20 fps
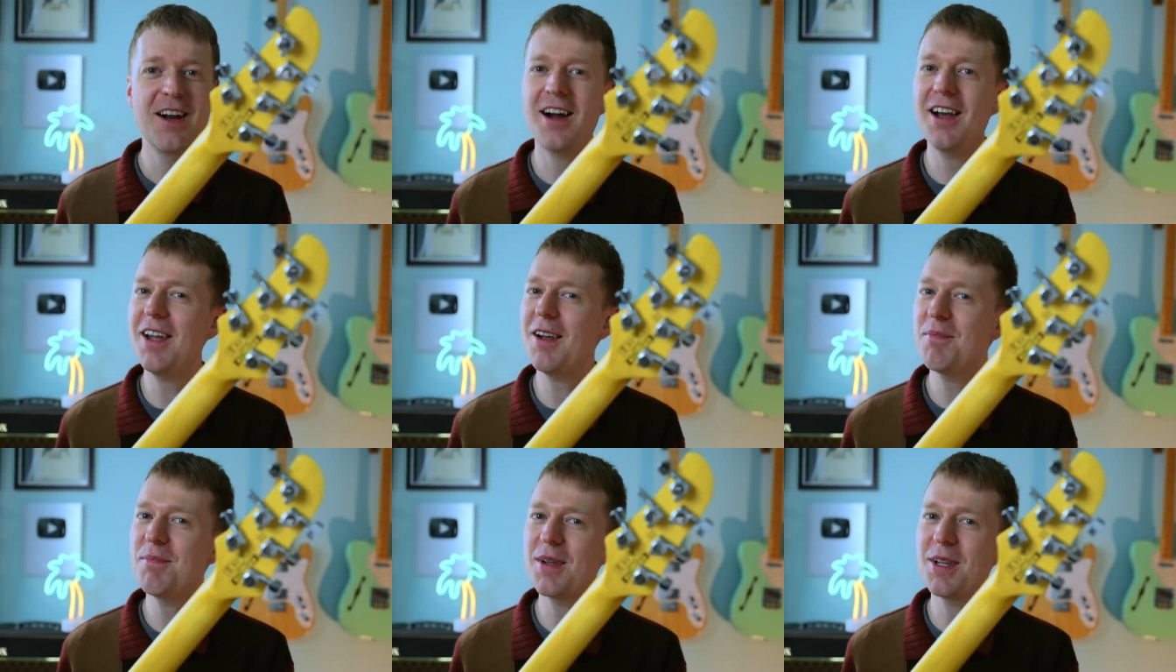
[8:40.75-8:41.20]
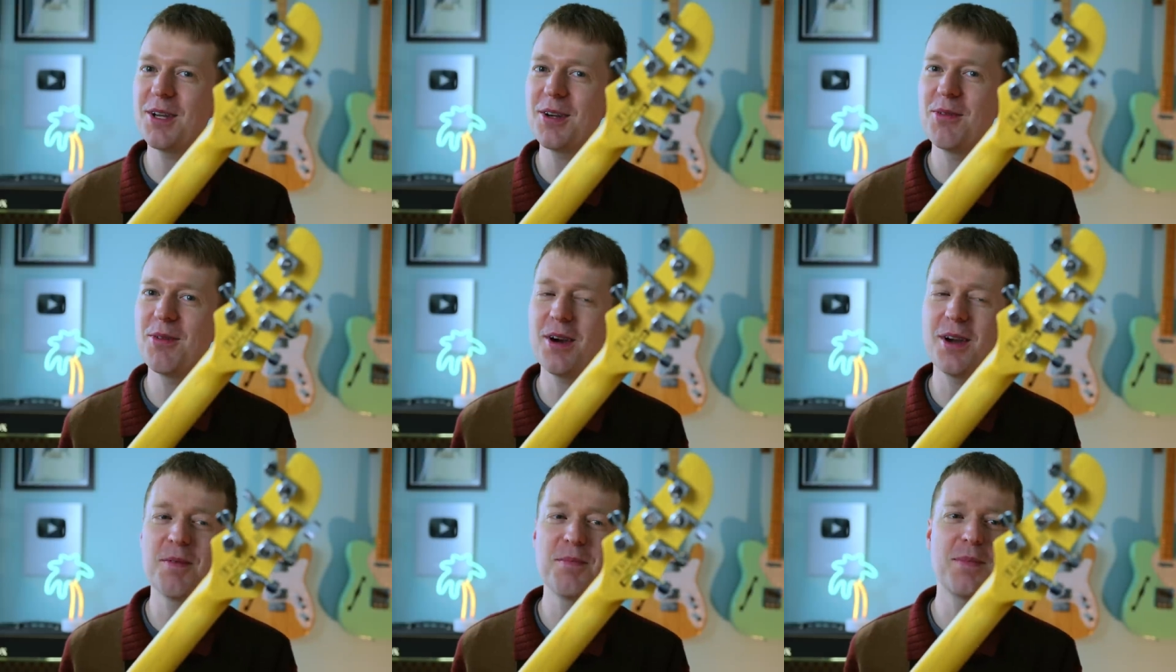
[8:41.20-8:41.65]
I am being
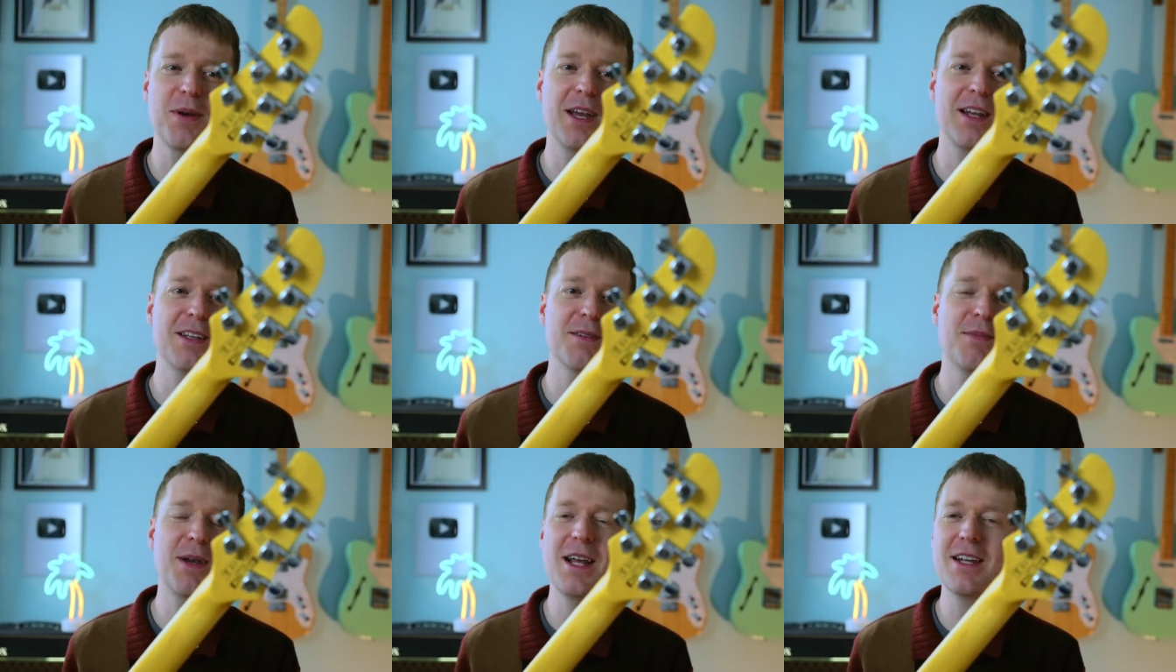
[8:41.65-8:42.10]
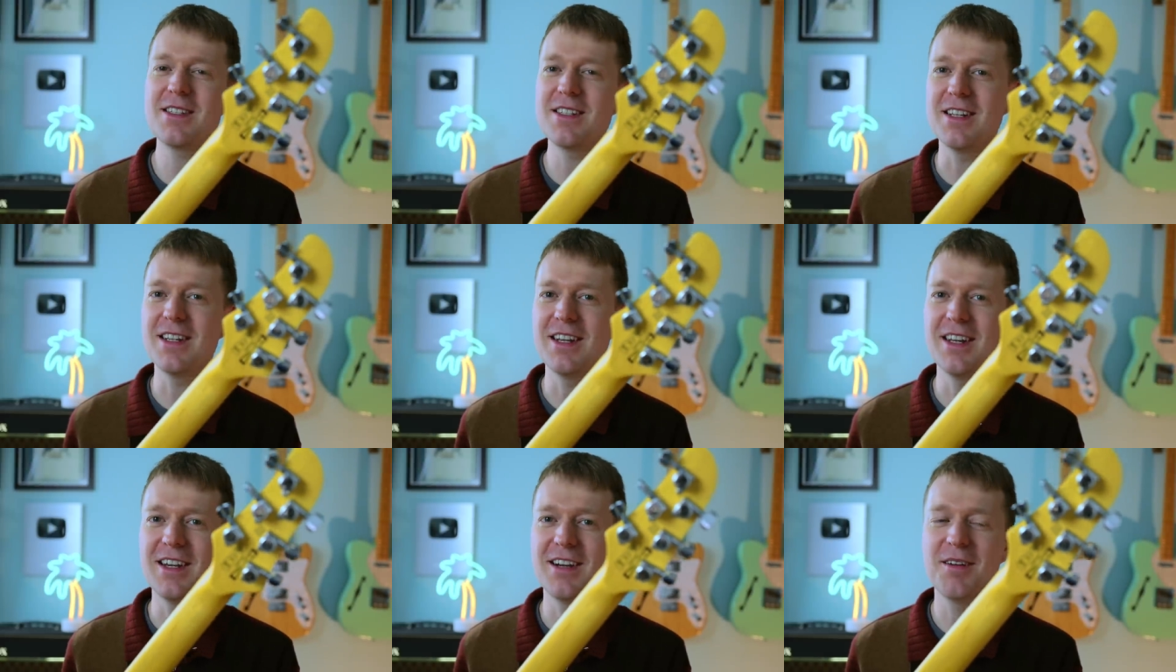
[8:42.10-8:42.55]
quite pe
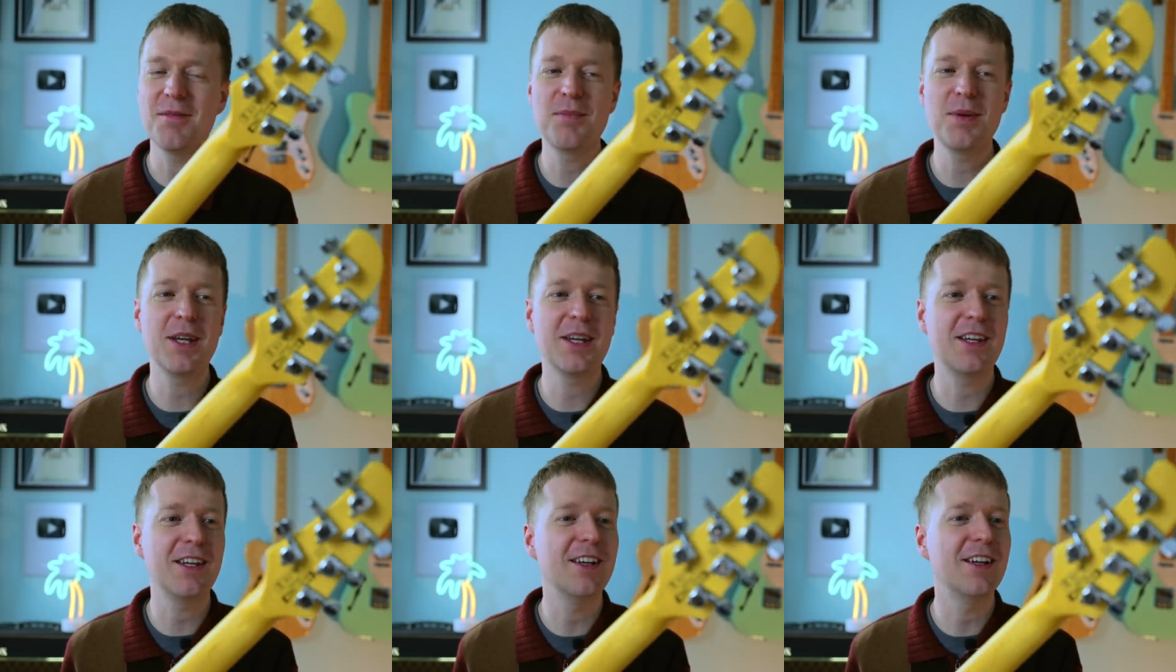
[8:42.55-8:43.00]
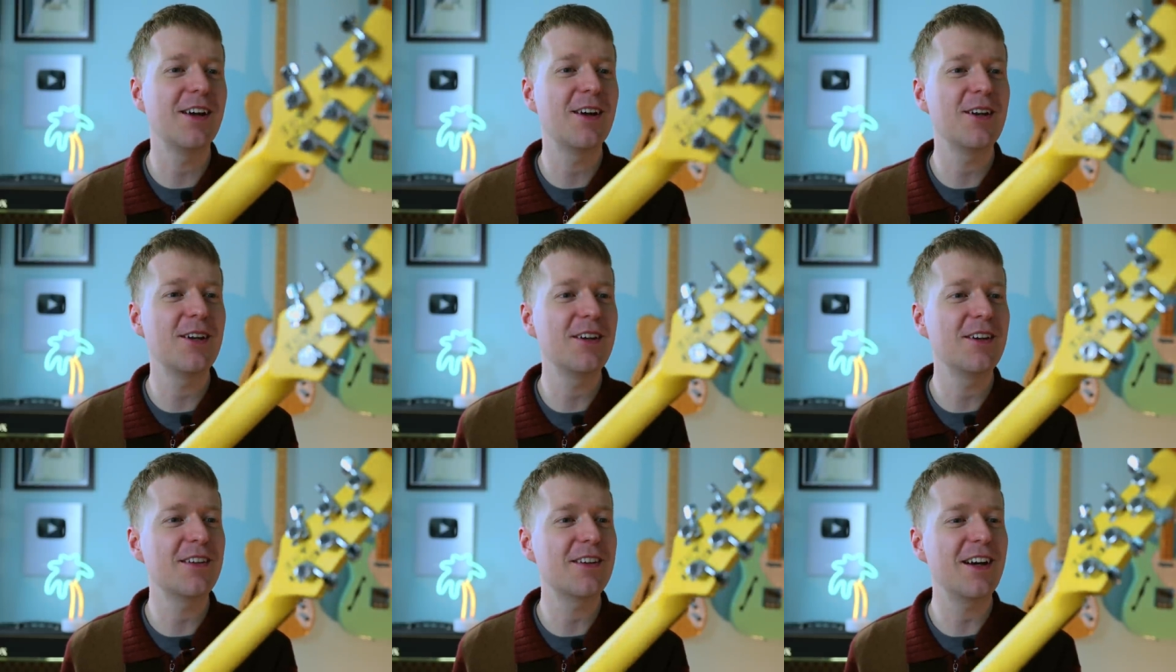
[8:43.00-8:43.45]
petty here and picky, I
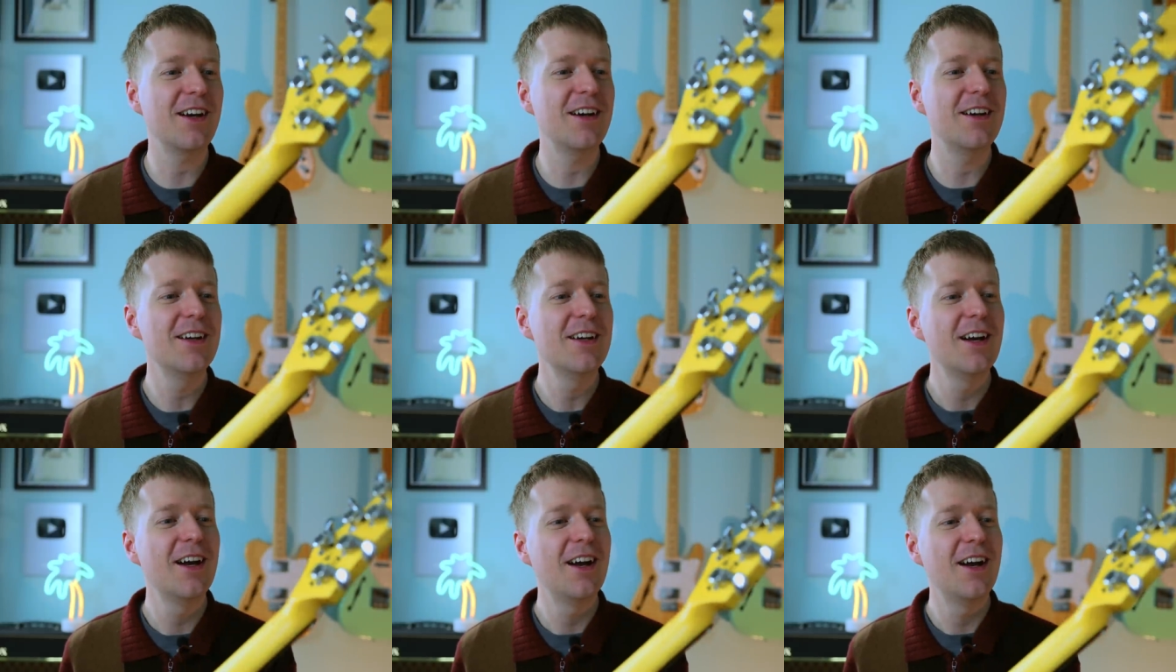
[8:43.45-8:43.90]
know that.